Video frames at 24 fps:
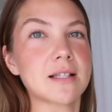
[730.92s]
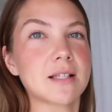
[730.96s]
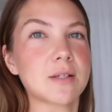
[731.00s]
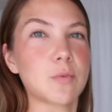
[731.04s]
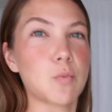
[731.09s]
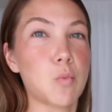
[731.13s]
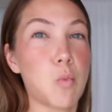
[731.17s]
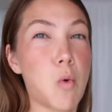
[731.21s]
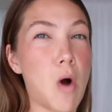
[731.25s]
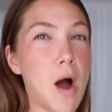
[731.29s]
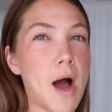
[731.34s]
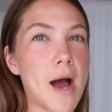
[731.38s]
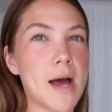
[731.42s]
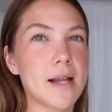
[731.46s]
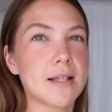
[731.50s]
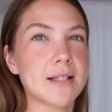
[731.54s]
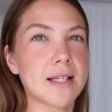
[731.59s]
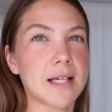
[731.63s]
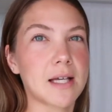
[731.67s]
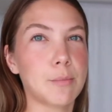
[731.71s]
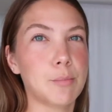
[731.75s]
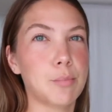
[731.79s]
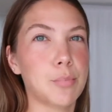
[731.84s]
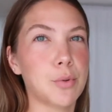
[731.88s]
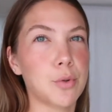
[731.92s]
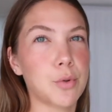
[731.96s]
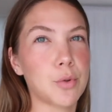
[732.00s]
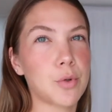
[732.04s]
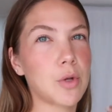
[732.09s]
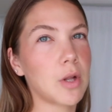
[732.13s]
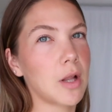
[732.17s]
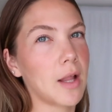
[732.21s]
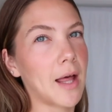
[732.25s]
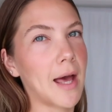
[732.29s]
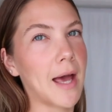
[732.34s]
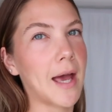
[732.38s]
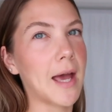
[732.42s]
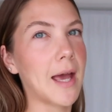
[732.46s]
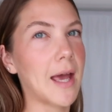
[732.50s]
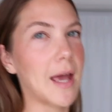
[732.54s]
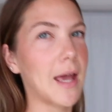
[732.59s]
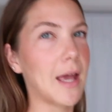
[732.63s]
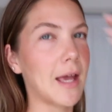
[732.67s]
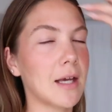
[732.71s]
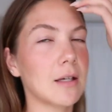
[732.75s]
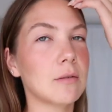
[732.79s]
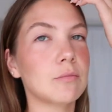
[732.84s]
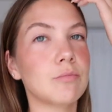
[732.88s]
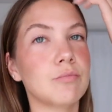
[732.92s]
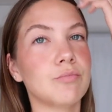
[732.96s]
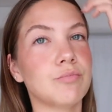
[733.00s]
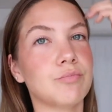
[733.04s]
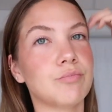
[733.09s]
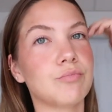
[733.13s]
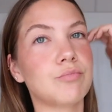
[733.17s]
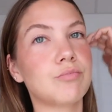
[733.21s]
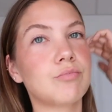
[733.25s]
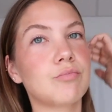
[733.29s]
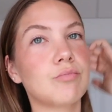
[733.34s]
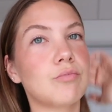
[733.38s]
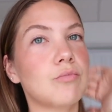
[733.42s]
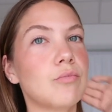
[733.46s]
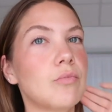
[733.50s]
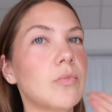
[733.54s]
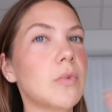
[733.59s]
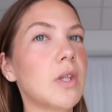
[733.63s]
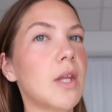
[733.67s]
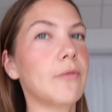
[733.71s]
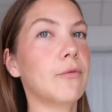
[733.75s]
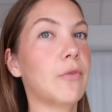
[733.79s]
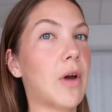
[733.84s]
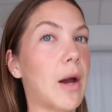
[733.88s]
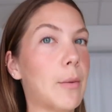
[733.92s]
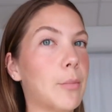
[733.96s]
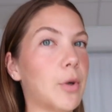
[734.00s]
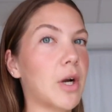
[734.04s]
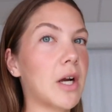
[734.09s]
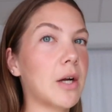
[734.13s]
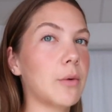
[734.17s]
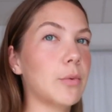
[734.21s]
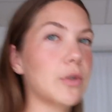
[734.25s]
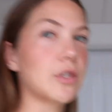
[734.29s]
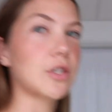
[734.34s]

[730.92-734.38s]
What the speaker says: It's white, it's like a boucle fabric,